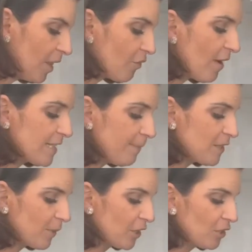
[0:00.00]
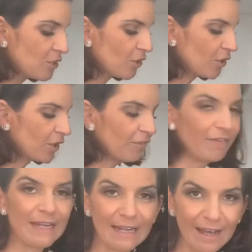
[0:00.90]
the recipes we use on Cook
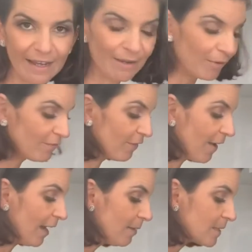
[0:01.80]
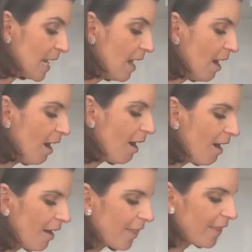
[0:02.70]
Vegan that we've developed,
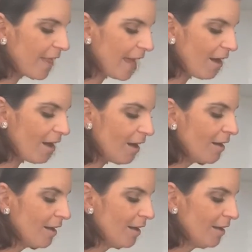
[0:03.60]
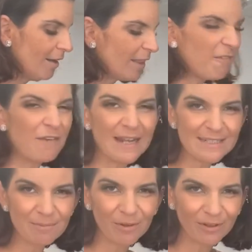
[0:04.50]
are that they are they're
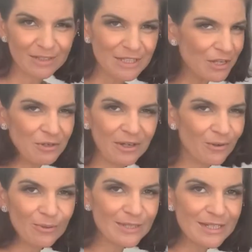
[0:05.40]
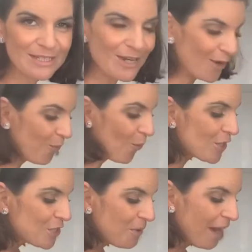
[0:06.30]
flexible, so you can also just look
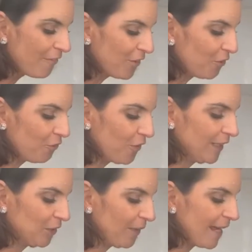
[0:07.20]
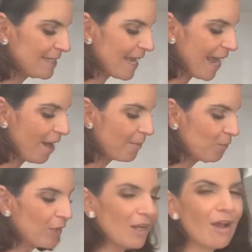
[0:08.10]
what you have in your fridge on that day. I
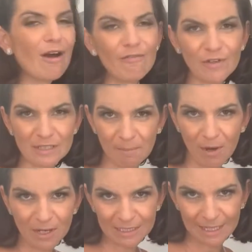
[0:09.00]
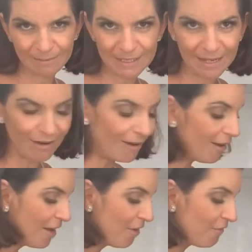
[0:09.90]
mean, we love using parsnips in
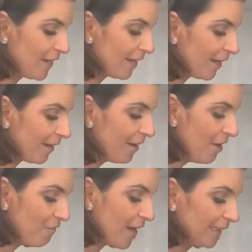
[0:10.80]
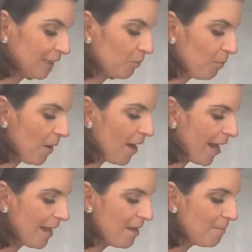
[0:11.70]
our vegan vegetable
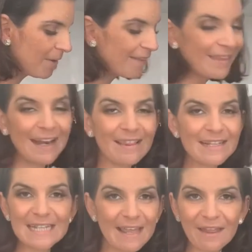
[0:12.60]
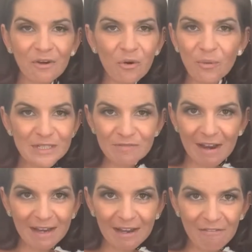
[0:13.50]
pie, but at the end of the day, they're not always
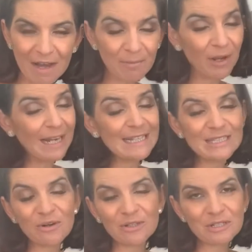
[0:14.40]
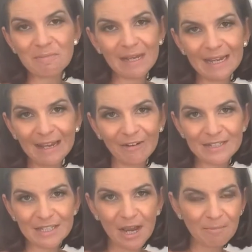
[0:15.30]
readily available, at least not to me here
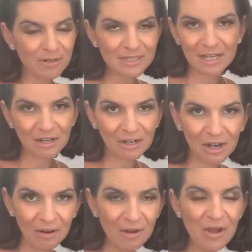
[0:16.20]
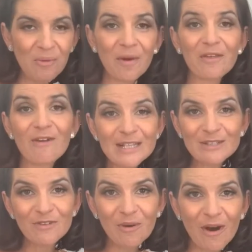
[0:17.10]
in Cyprus. I don't know where the
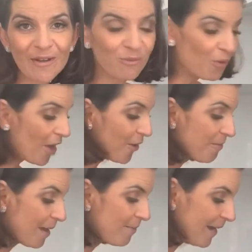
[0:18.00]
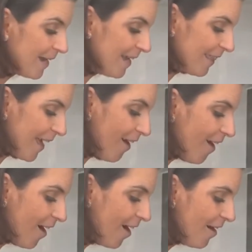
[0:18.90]
rest of you are in the world, maybe they
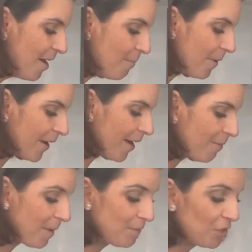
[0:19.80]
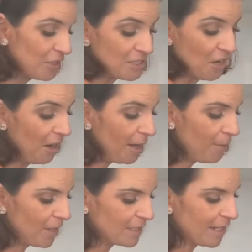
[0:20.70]
are, but uh, maybe you just don't like
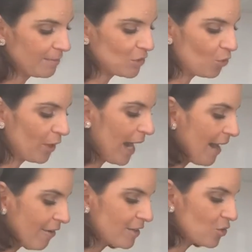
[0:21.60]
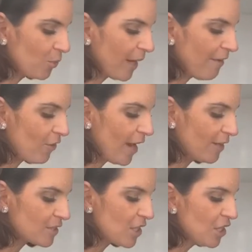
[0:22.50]
parsnips or carrots or whatever
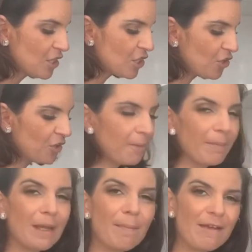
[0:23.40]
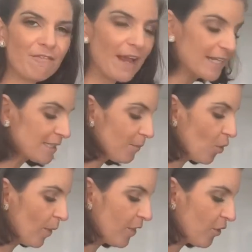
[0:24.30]
else. So you can be a bit
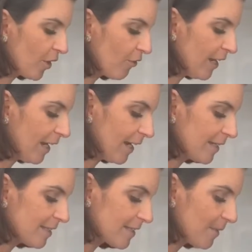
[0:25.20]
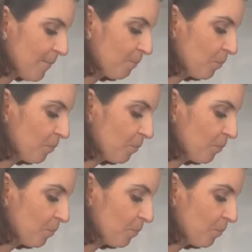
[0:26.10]
flexible with your ingredients.